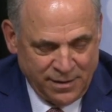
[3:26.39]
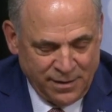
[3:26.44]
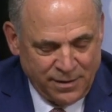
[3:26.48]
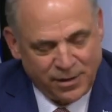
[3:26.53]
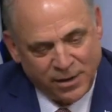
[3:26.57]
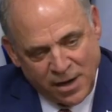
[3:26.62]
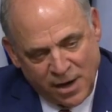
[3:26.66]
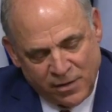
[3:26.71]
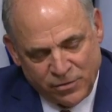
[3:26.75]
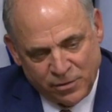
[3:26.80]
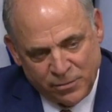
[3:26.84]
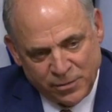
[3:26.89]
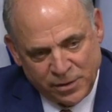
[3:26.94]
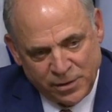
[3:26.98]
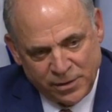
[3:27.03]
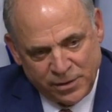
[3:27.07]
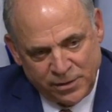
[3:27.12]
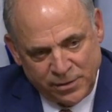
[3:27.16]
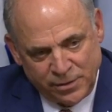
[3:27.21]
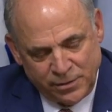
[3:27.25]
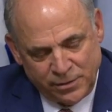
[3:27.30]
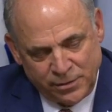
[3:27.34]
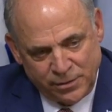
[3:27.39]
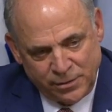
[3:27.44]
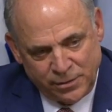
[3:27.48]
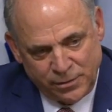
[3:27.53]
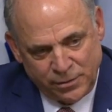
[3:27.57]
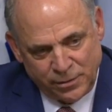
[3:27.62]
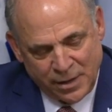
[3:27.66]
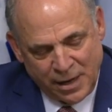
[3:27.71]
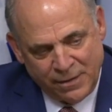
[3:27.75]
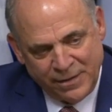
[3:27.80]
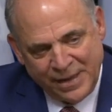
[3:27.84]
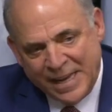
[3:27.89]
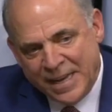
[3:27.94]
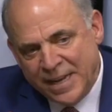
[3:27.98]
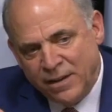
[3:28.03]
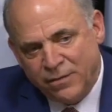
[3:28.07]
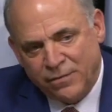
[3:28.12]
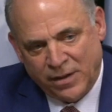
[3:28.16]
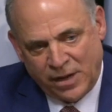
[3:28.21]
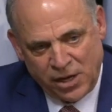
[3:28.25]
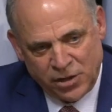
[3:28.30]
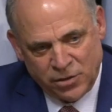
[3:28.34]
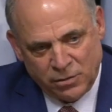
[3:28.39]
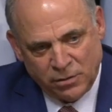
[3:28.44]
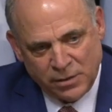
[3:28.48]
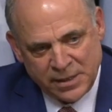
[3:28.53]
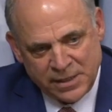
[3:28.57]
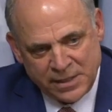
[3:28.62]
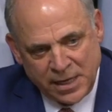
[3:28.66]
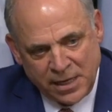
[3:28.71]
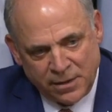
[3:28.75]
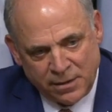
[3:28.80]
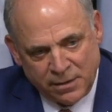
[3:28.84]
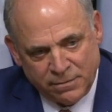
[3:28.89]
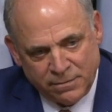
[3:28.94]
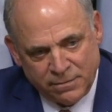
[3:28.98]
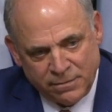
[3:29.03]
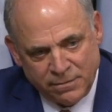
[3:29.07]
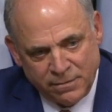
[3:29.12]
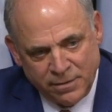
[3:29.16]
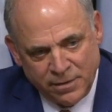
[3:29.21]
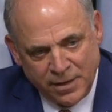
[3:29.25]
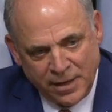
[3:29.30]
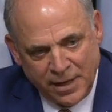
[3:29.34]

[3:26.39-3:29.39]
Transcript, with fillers: the government to have any financial incentive.